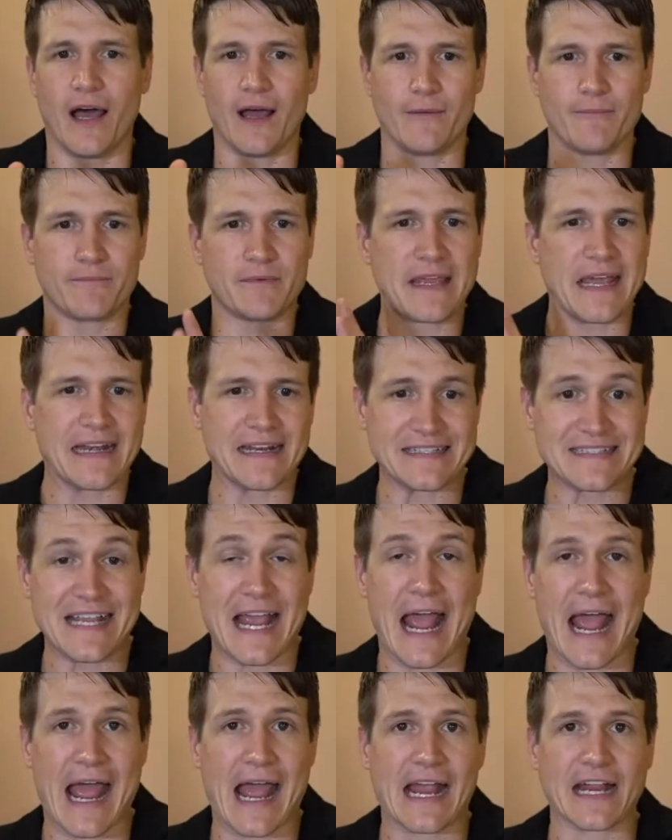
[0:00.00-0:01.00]
uh, get
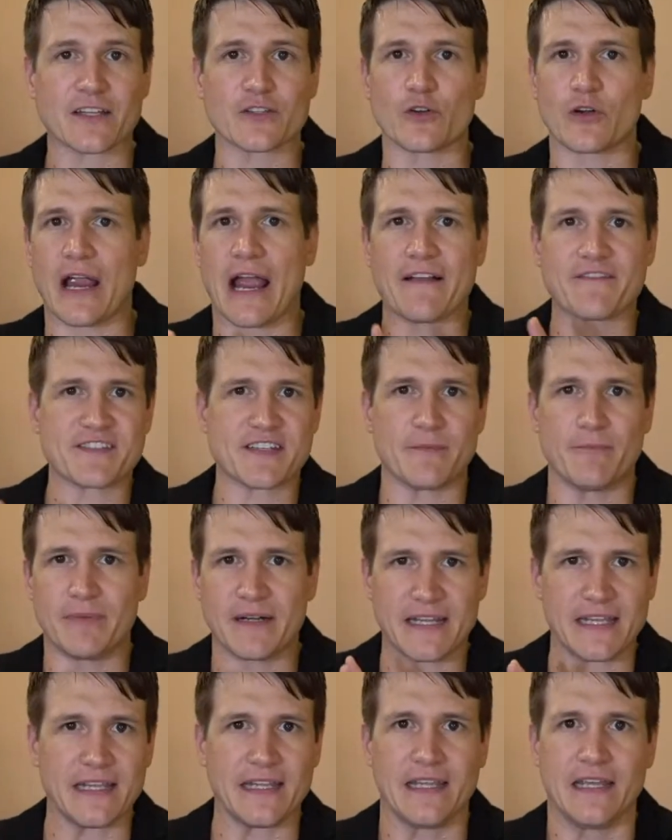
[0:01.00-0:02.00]
attacked or have
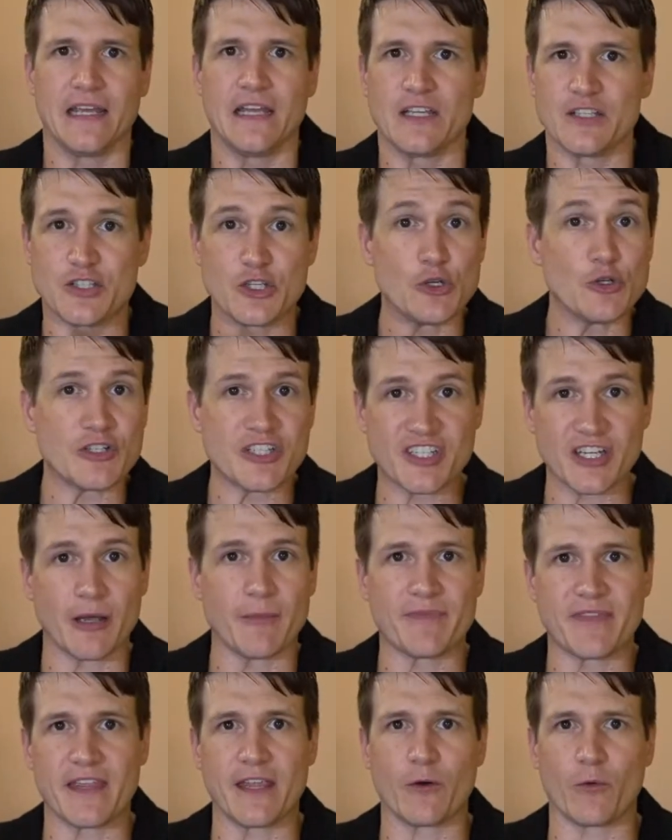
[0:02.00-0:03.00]
somebody do
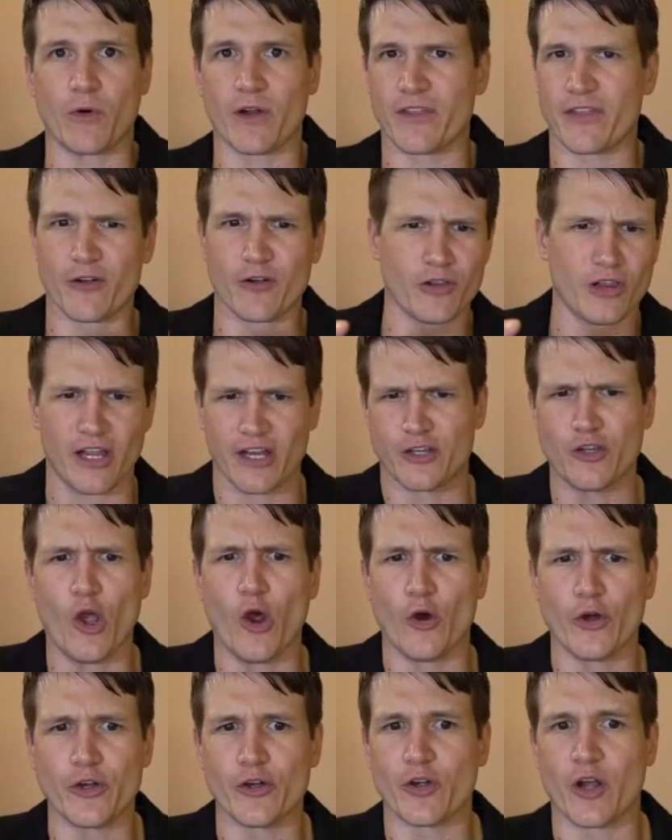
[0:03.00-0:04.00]
something where they're like,
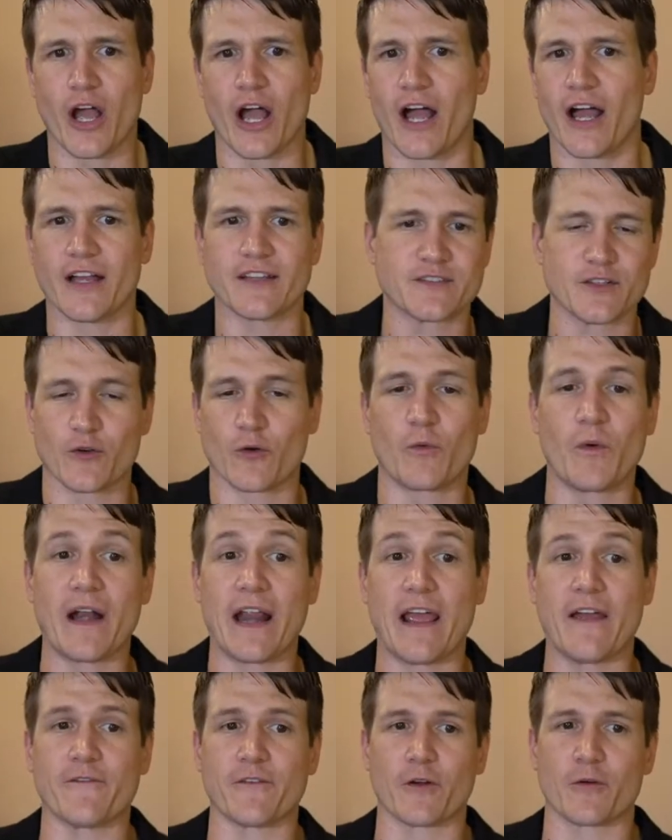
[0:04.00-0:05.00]
no, you're not, or
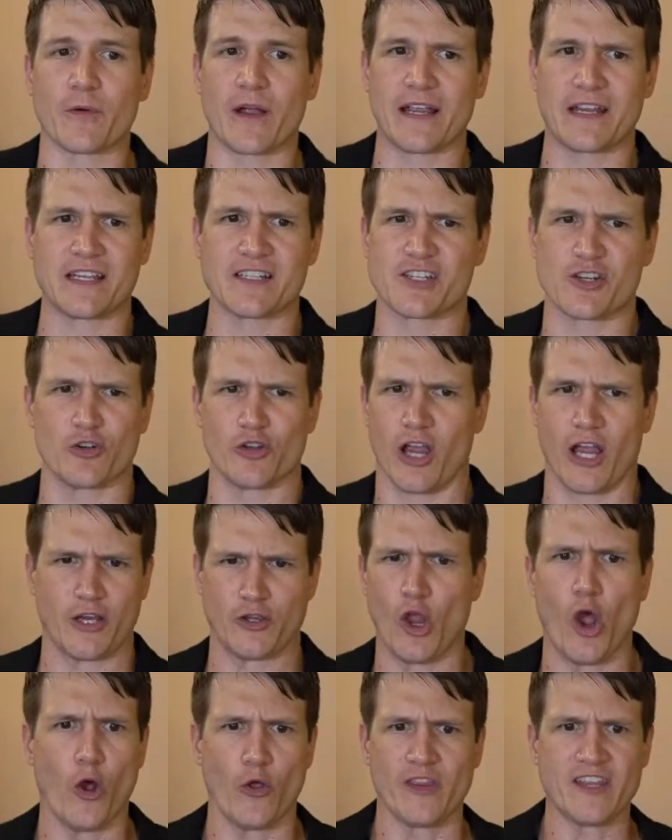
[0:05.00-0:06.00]
whatever, right? Because you're like,
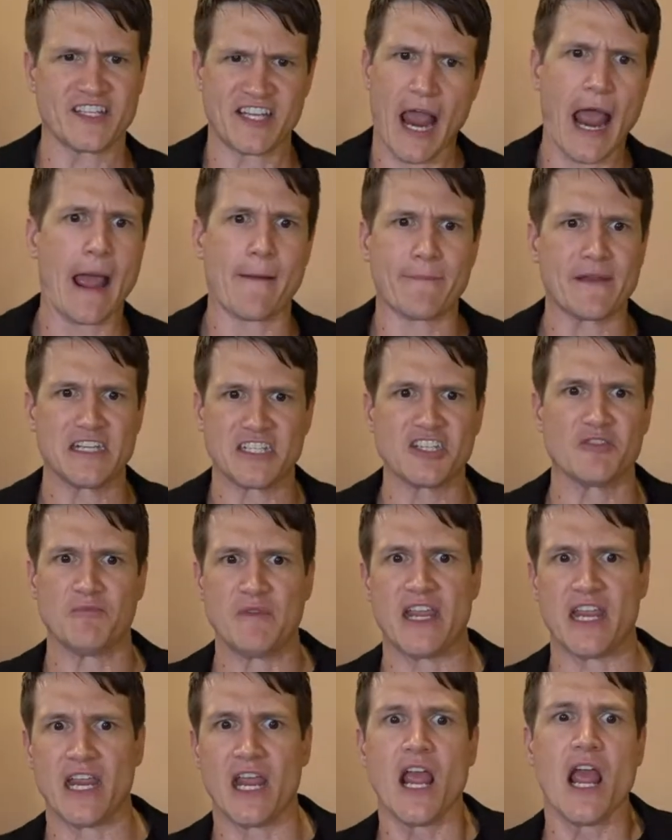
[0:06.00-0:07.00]
no, this happened to
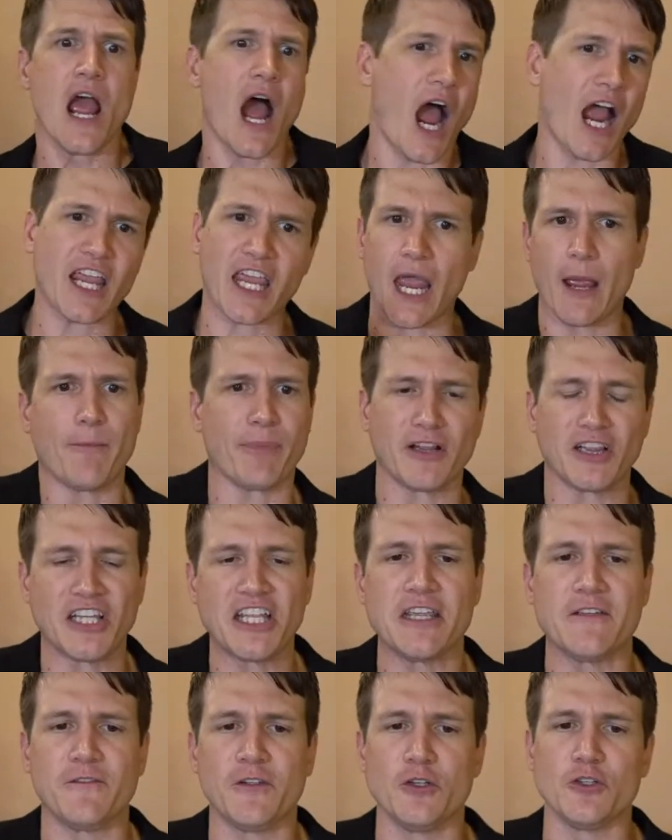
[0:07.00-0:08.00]
me. I can't
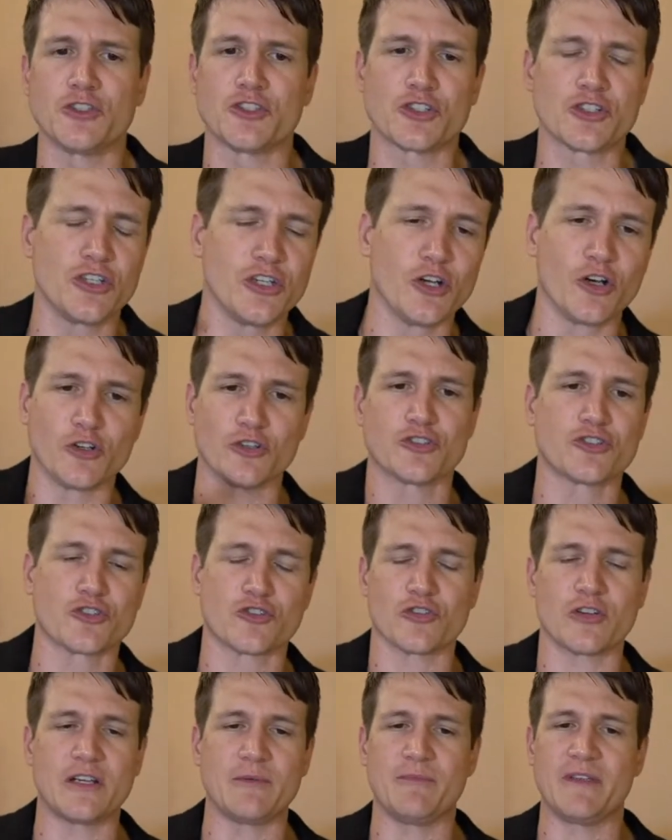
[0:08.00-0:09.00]
believe you, you know,
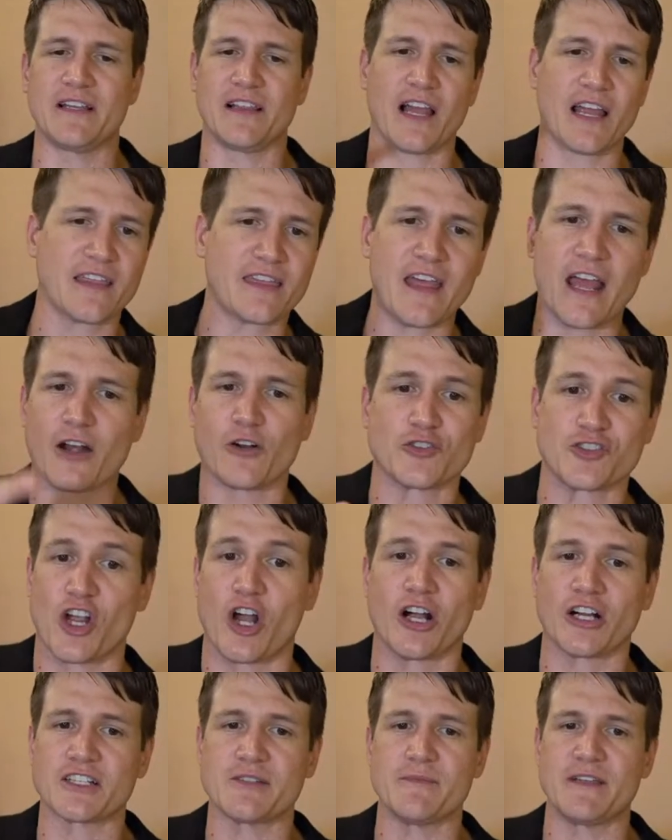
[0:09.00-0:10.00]
treat me like that or
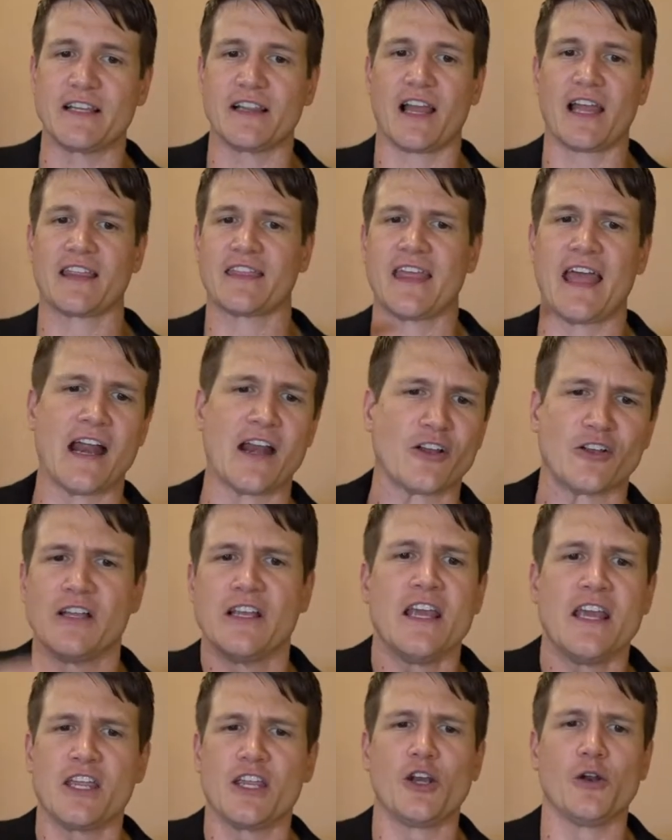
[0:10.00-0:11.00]
talk to me like that or,
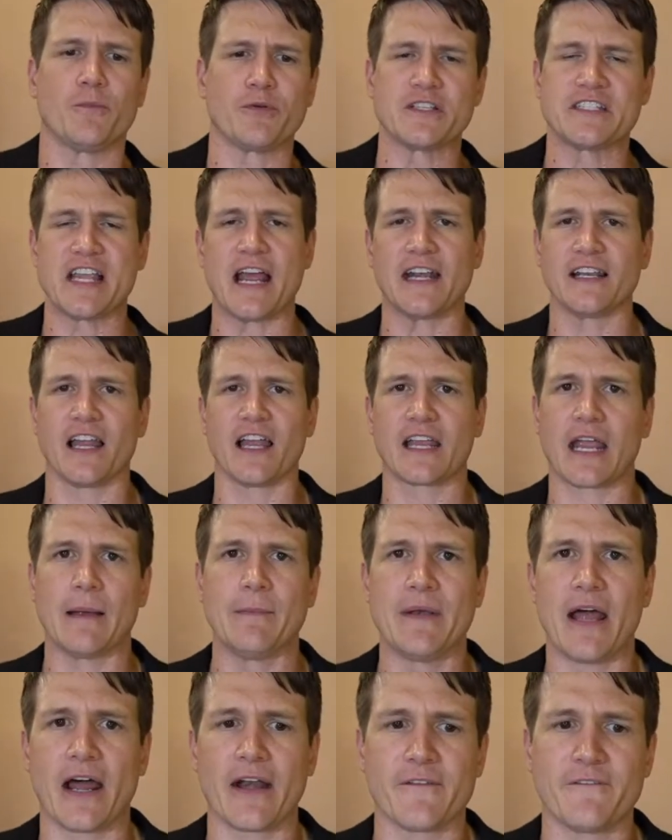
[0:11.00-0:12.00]
you know, pretend like
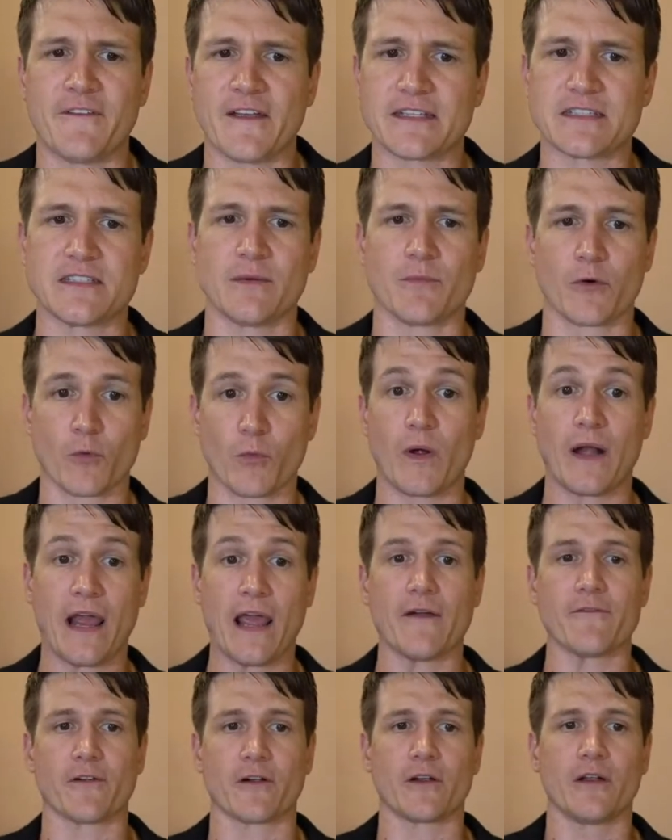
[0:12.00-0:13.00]
I'm not a victim or
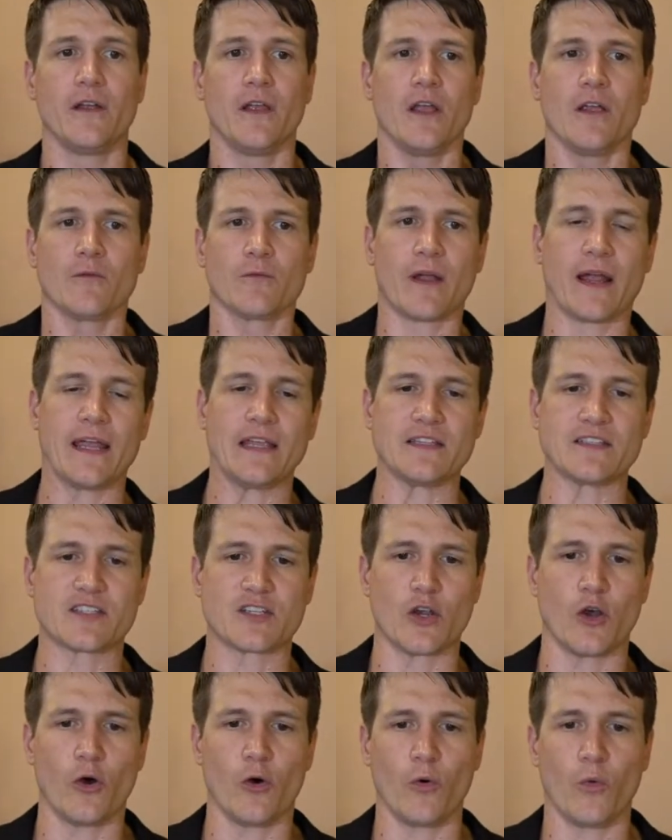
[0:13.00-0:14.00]
whatever, right? And
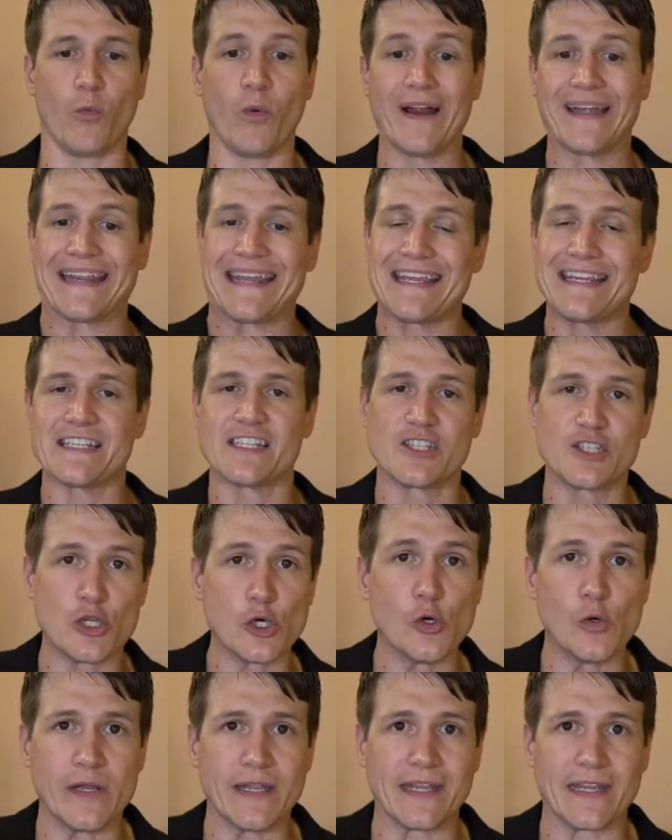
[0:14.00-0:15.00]
so what he's
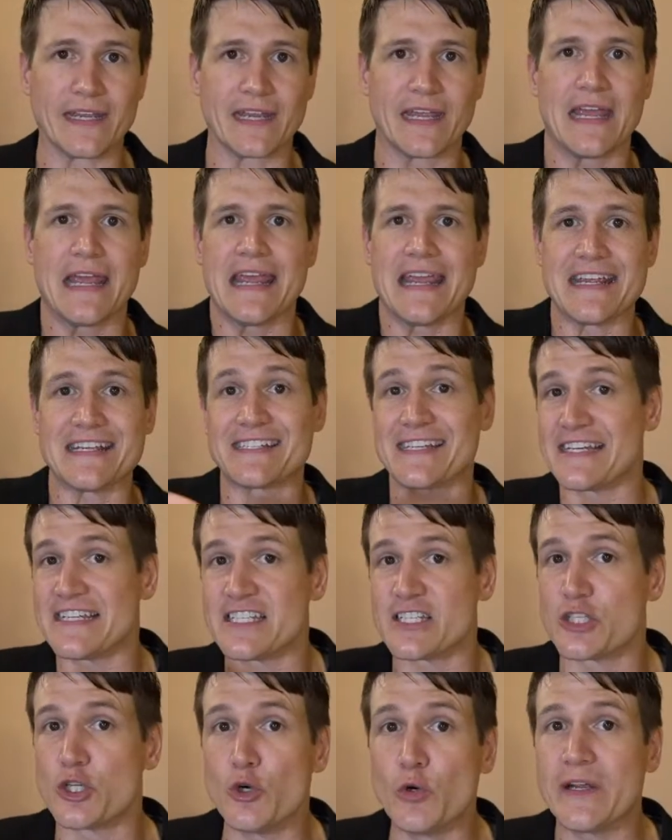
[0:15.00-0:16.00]
doing is he's
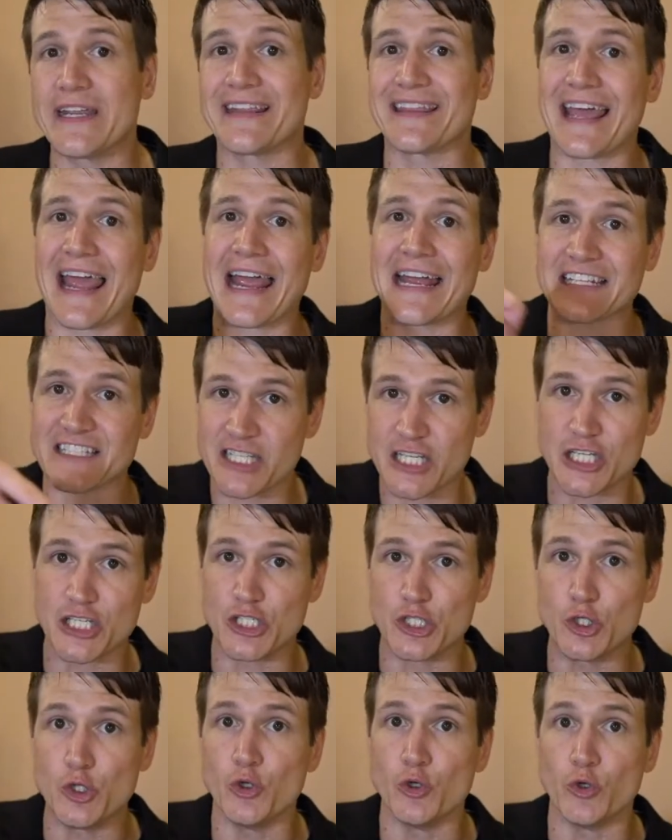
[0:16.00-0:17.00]
doing that to
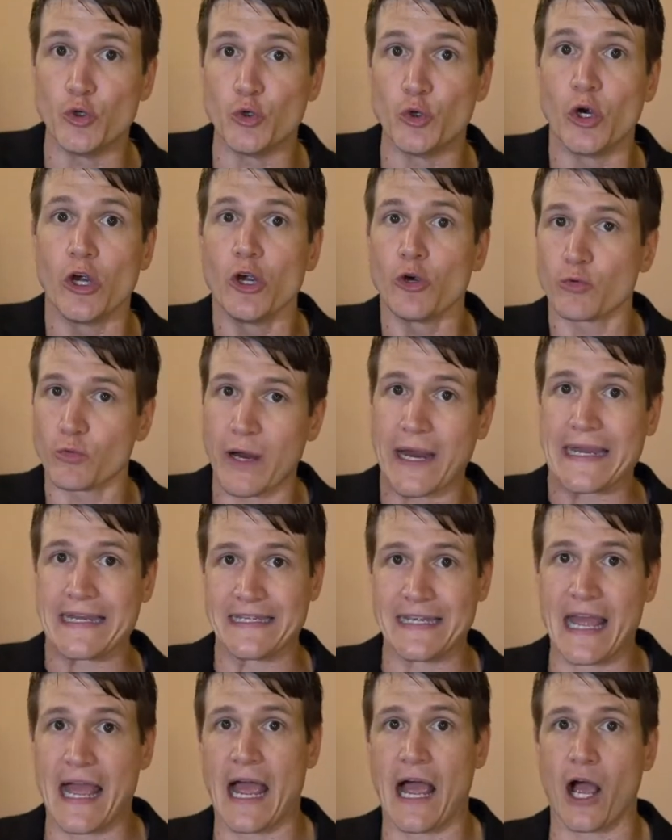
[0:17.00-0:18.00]
you right
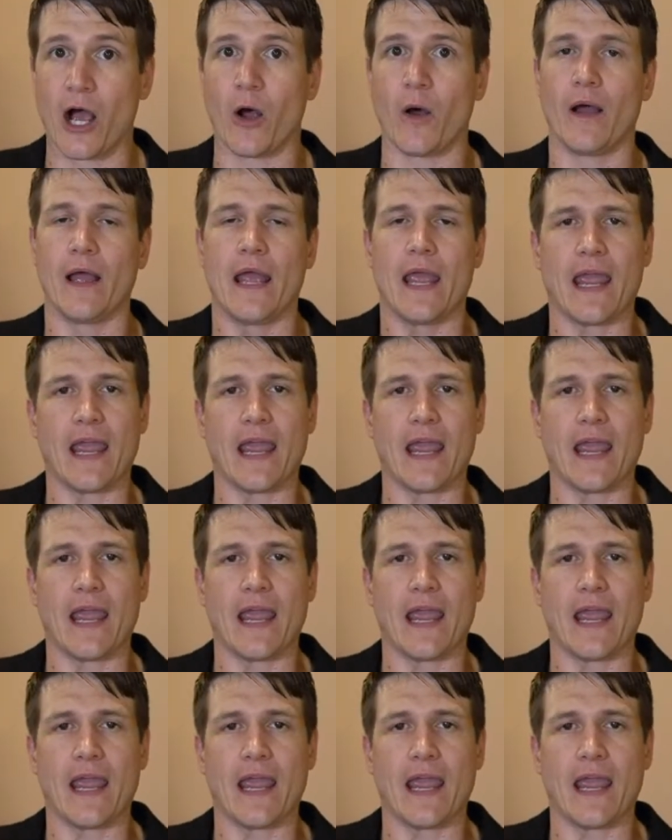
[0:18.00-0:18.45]
now.